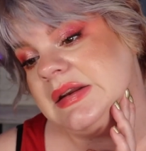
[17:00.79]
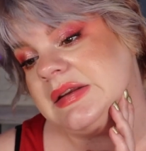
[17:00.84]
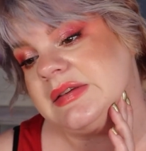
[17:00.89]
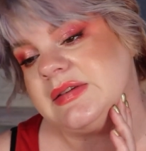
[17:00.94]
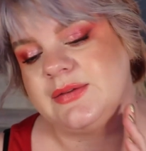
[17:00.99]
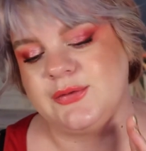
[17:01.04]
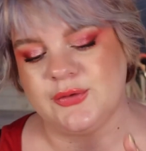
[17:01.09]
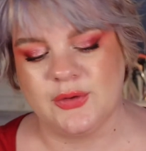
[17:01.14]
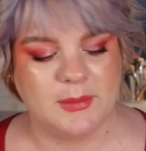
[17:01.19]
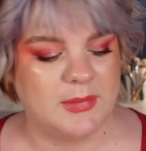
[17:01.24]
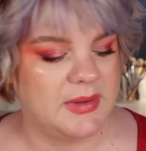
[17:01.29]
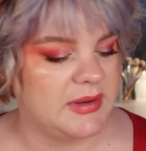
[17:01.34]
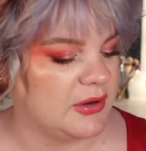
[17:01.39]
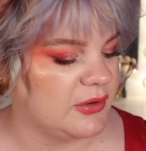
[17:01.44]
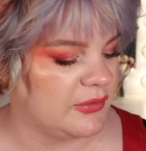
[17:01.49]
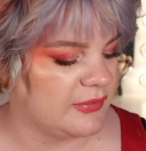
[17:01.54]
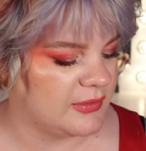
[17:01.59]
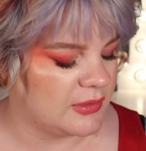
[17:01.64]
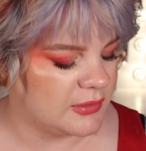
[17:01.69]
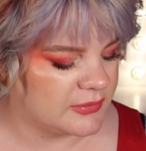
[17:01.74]
This is from
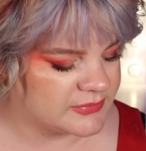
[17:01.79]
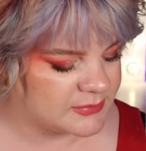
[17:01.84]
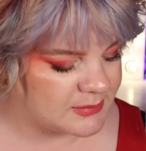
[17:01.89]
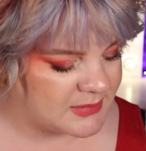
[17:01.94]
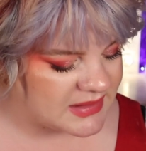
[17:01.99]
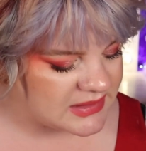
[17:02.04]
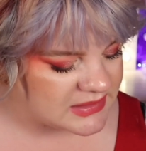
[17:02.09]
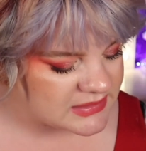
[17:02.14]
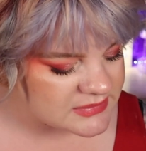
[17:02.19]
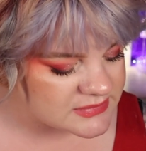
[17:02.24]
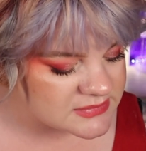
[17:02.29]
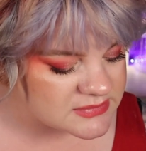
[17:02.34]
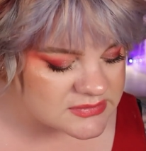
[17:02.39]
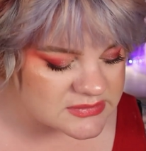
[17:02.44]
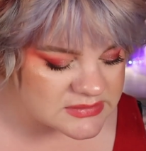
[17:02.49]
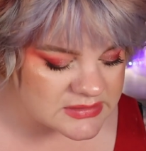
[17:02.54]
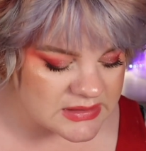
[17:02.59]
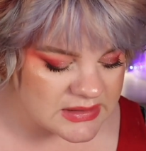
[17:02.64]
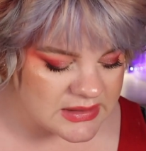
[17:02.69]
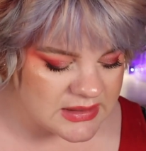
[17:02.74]
Unearthly
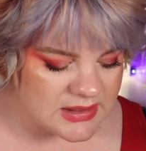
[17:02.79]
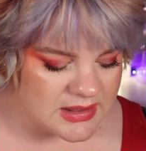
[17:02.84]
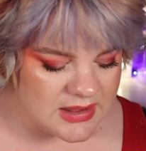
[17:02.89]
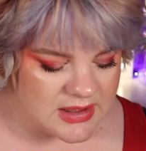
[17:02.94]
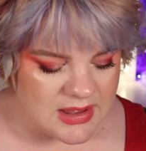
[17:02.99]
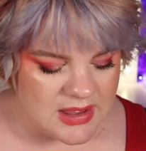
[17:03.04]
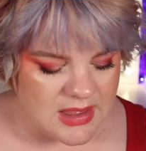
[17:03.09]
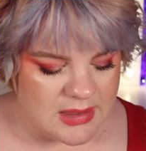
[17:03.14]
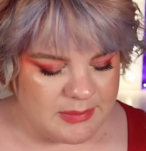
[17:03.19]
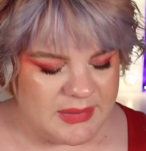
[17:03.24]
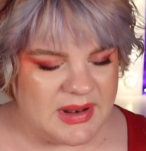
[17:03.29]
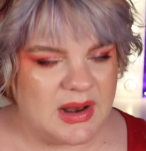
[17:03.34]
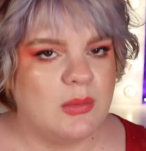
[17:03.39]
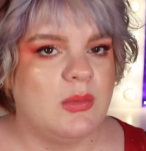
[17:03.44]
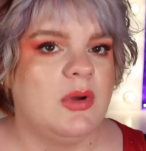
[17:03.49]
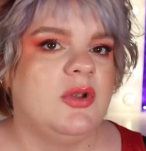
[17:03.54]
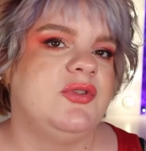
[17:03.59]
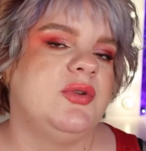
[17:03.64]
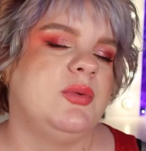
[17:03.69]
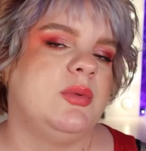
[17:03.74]
Cosmetics. But I
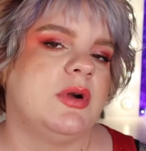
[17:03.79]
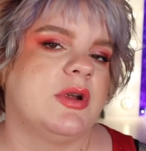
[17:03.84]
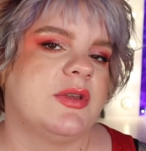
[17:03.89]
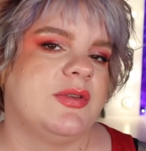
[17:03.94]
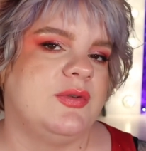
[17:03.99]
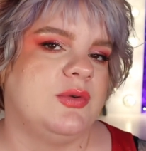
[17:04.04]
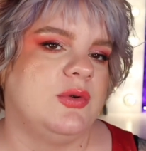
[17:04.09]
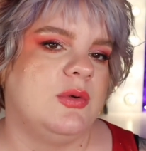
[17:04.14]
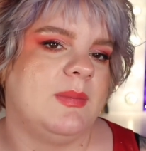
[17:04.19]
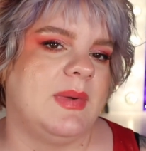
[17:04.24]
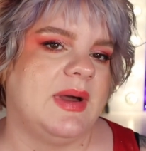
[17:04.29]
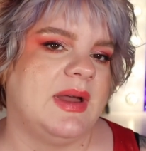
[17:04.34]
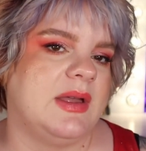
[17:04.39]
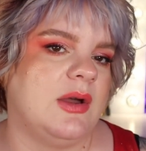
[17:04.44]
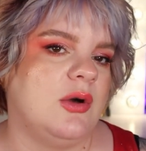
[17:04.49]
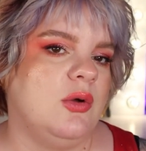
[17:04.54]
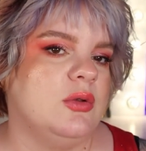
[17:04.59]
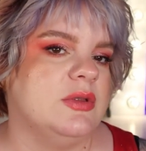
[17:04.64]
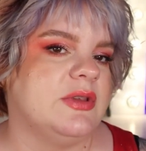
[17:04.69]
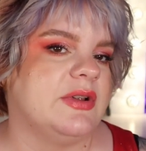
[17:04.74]
want to work through my
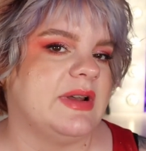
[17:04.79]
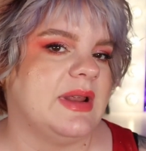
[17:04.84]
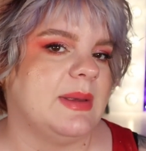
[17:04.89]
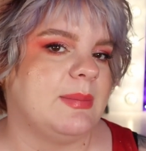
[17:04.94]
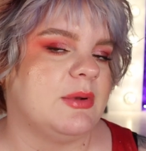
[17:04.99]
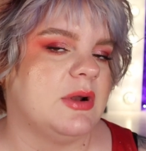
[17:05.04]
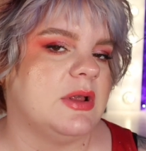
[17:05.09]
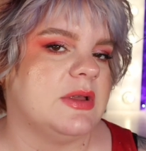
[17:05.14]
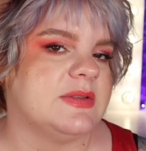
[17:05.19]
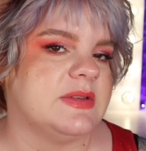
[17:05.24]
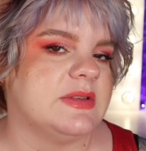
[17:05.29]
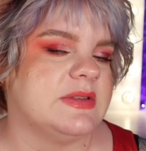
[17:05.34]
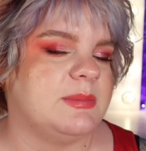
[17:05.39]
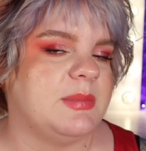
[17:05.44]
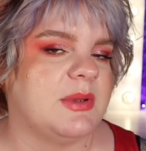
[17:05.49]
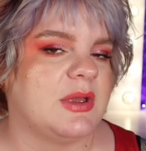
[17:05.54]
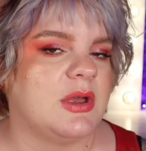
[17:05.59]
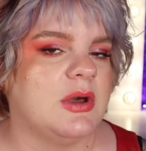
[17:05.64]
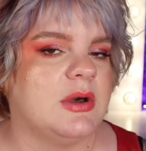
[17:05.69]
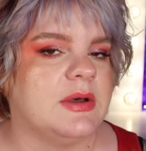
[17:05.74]
older lip glosses
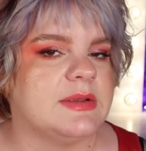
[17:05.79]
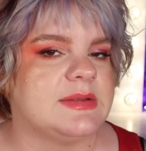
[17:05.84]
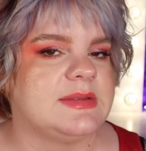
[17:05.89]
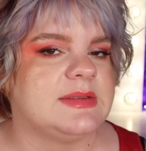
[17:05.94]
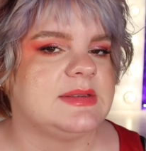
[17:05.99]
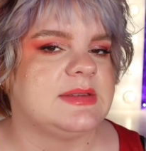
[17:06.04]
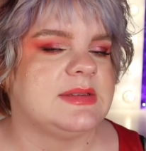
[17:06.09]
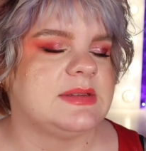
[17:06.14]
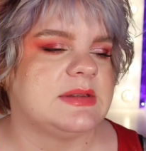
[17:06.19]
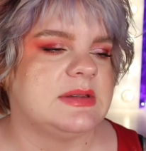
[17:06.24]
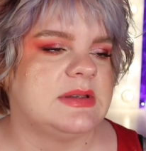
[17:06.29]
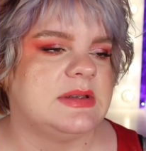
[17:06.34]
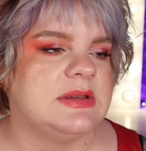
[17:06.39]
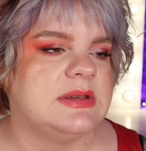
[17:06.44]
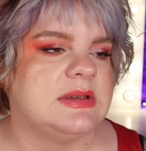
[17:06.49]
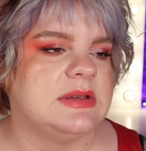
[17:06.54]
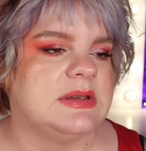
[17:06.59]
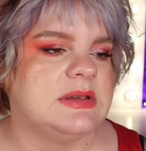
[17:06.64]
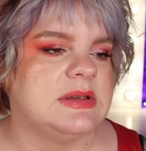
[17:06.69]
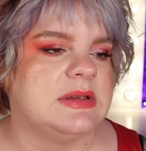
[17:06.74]
because
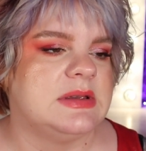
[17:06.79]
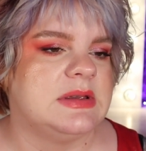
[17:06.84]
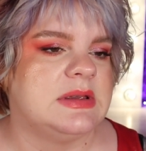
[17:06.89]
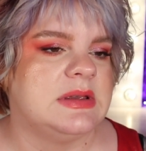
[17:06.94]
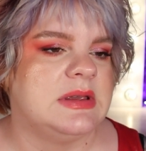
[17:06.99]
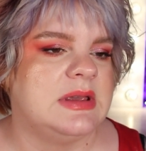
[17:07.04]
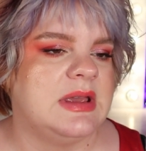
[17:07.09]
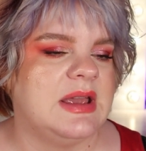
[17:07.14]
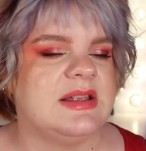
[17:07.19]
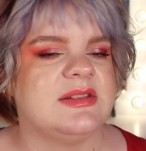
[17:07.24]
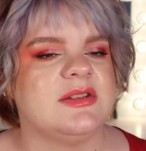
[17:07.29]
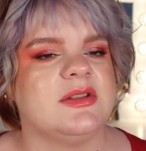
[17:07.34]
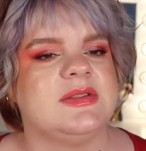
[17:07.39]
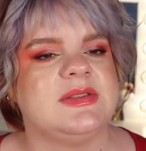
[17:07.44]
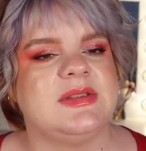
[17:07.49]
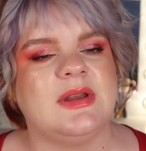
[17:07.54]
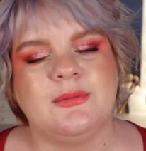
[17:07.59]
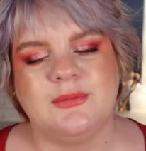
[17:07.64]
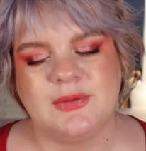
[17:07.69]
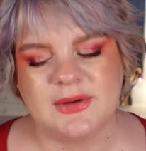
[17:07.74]
it's not
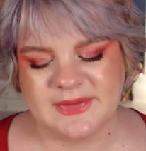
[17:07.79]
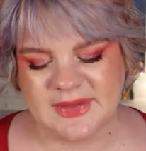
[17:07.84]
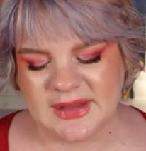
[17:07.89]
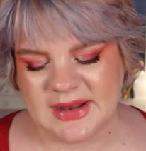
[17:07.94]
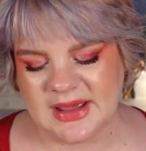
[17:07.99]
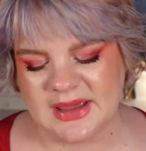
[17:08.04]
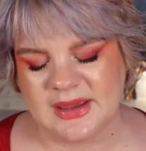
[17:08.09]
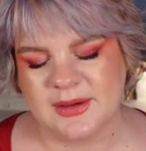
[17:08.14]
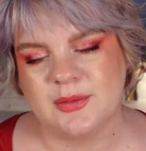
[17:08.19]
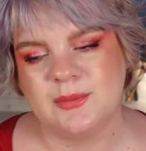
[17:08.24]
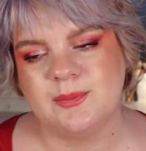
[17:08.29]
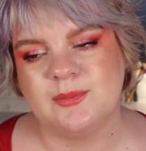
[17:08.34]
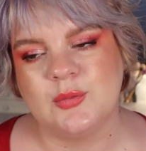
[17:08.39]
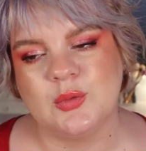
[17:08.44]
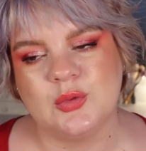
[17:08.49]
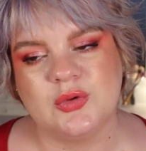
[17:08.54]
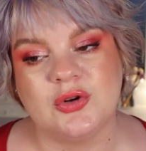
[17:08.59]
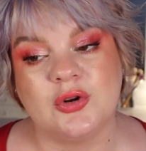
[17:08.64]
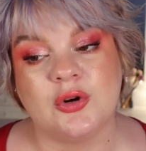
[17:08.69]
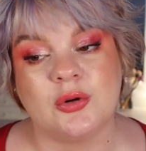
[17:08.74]
something that I
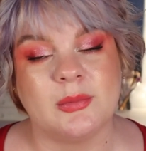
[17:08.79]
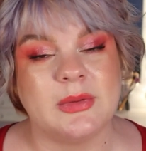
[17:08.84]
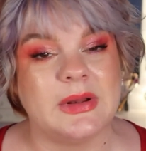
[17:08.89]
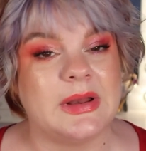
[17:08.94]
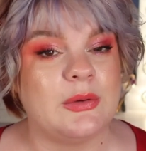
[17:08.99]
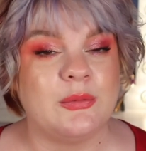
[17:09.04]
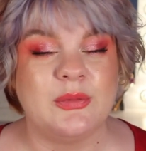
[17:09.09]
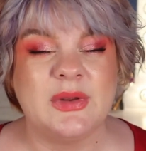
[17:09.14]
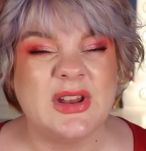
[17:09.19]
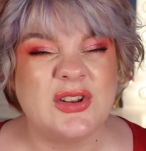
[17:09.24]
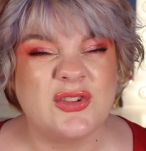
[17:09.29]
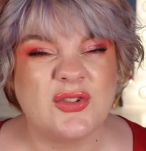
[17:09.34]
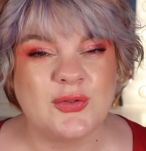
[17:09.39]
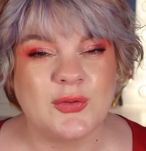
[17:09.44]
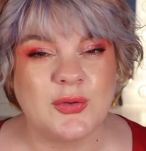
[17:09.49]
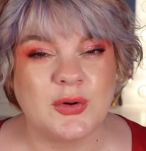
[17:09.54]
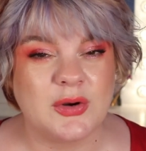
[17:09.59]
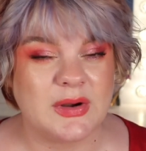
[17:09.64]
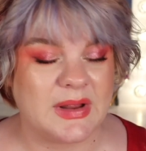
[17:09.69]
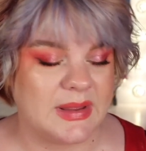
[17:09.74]
would normally reach
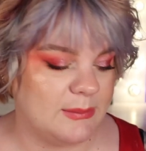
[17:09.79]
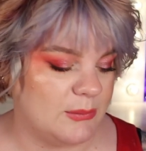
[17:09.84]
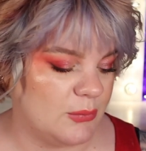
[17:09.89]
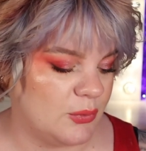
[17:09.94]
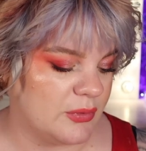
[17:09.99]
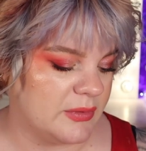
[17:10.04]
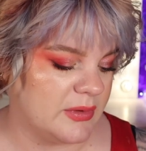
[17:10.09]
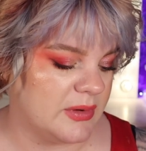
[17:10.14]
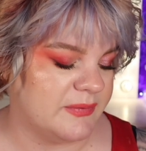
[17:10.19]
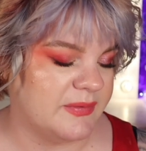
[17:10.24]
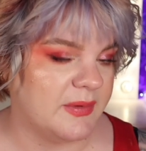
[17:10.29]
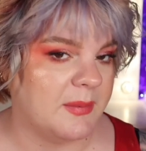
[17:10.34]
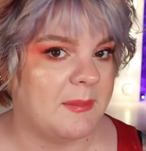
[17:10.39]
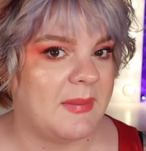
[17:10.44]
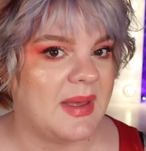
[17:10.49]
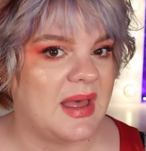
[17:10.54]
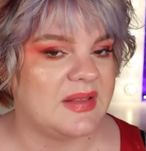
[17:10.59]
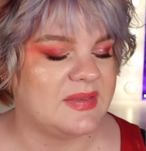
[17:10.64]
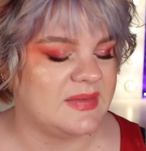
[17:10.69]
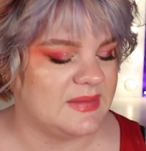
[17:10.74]
for. I'm more of a
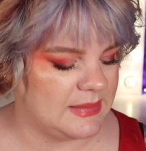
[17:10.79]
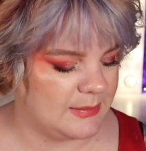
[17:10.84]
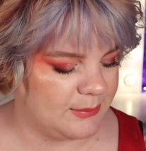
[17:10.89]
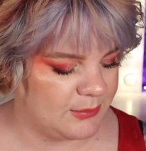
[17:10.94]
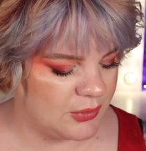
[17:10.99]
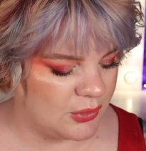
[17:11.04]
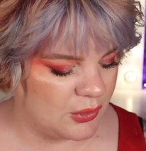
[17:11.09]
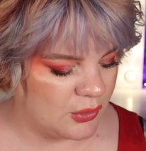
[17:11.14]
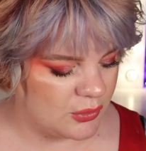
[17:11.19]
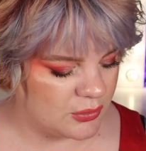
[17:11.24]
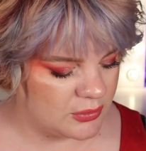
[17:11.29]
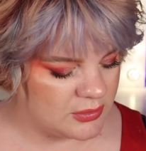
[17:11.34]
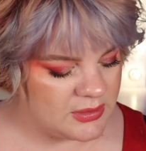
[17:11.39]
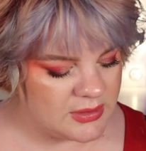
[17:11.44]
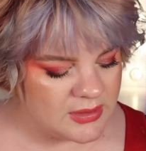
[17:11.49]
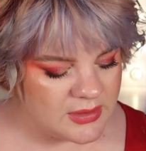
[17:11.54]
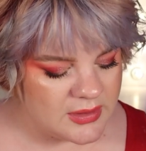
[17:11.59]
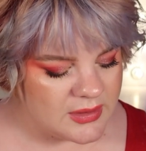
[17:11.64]
matte lip girl.